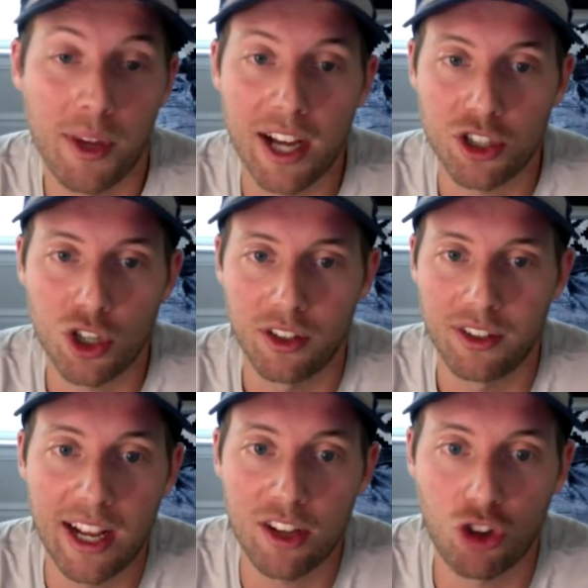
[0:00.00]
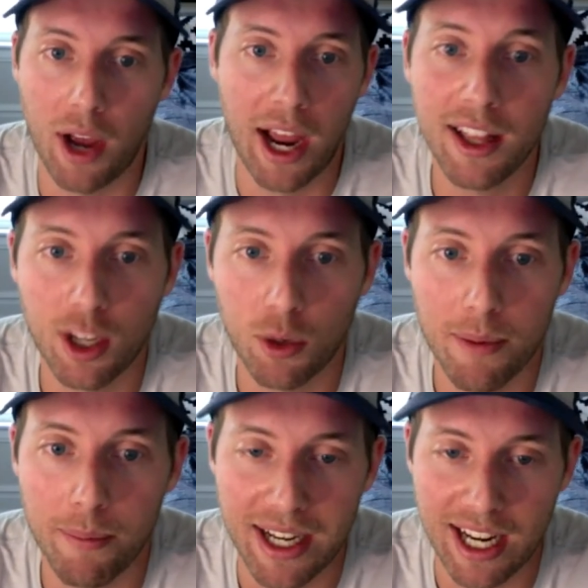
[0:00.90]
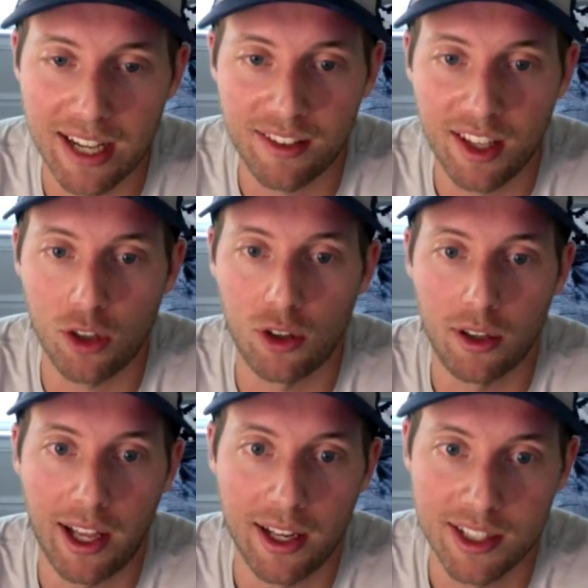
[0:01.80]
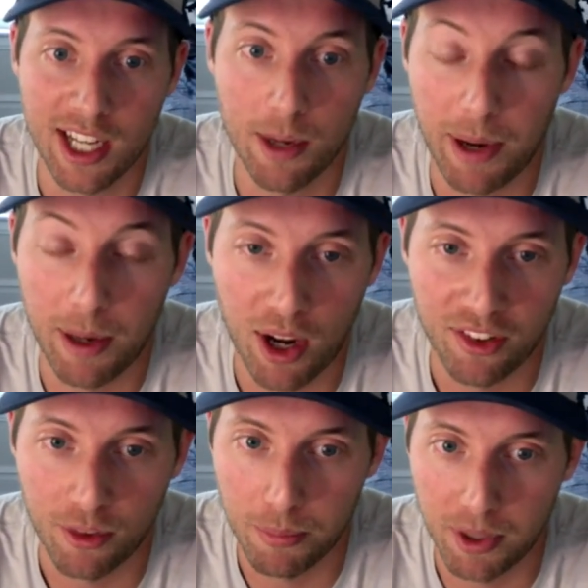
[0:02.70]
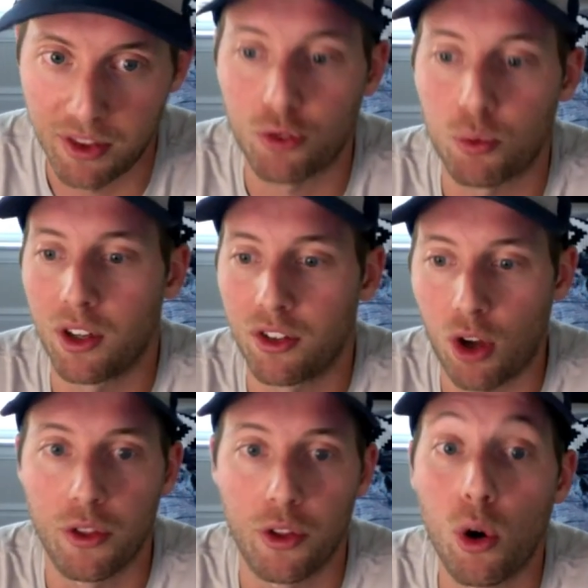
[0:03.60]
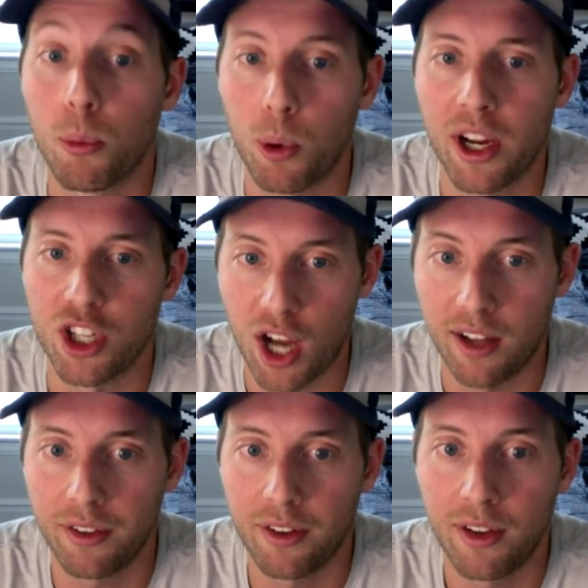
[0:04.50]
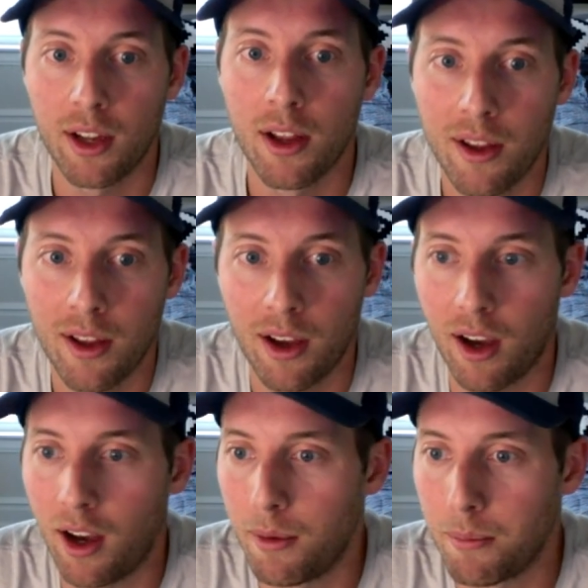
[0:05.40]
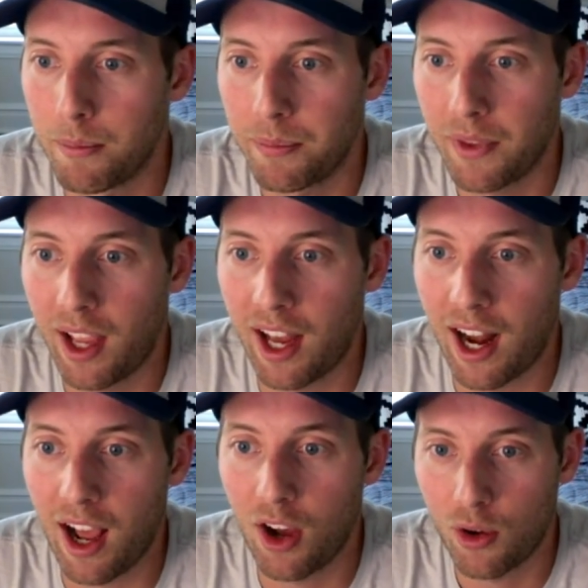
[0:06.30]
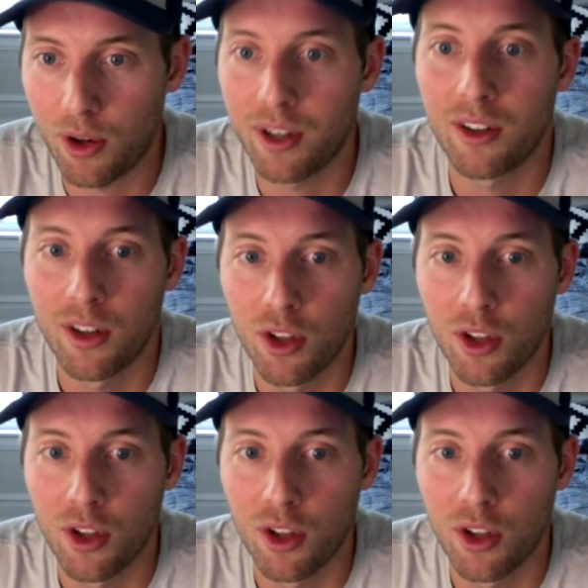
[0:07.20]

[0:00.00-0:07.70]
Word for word: Oh, yeah, sure. So anything written by Dan Siegel and Tina Payne Bryson, but this one is called The Whole Brain Child. Um, the Whole Brain Child.